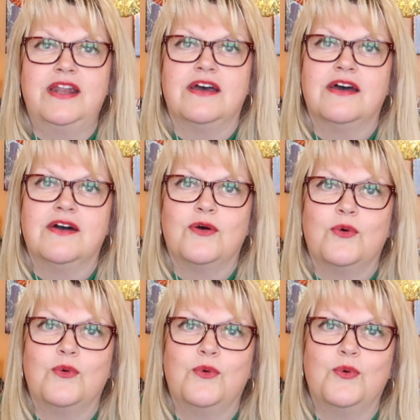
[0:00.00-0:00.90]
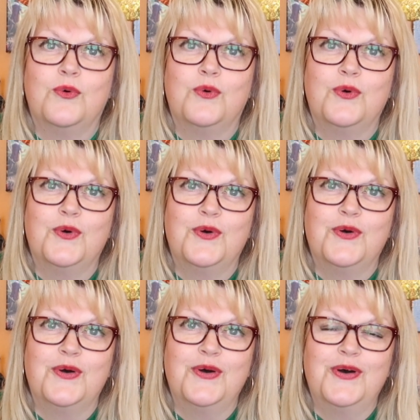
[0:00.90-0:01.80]
went,
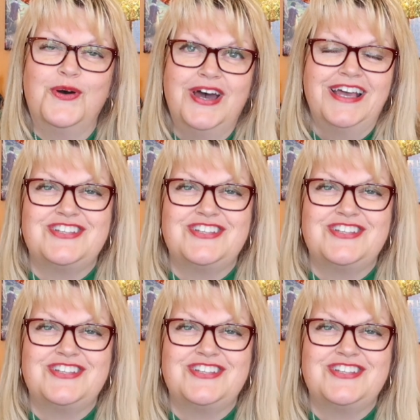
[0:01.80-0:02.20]
ooh.